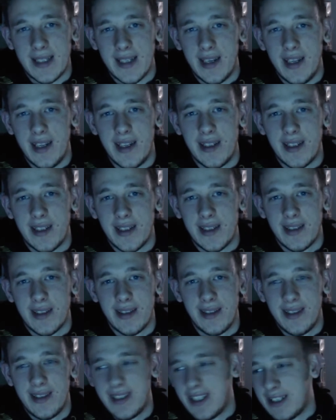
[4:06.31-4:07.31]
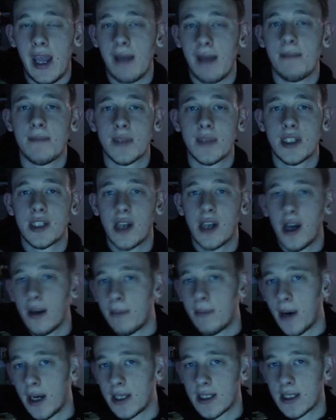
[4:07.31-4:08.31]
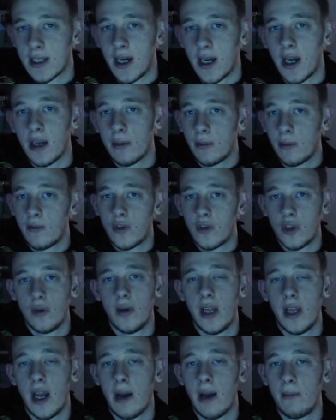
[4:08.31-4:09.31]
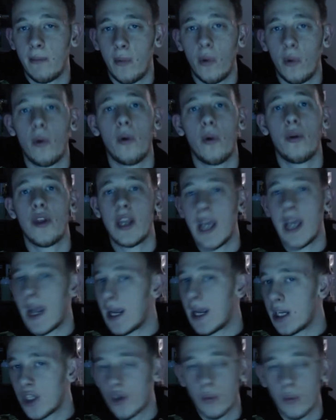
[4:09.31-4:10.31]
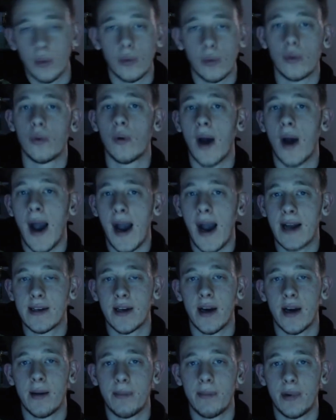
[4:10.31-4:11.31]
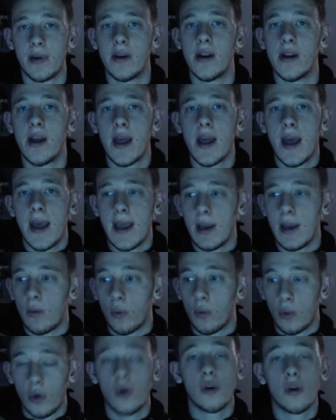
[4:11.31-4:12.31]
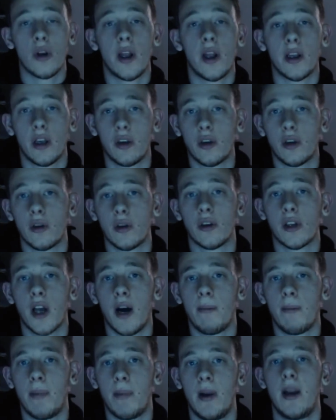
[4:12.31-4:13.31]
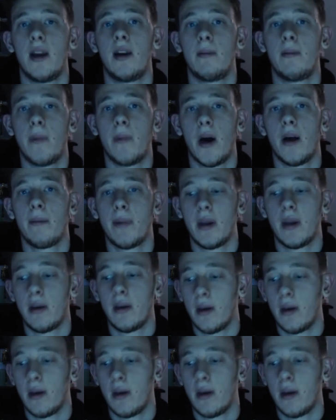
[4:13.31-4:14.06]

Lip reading: Baskin is. Him side by side with Julianne Moore, the age will add up and it will look like a good coupling in my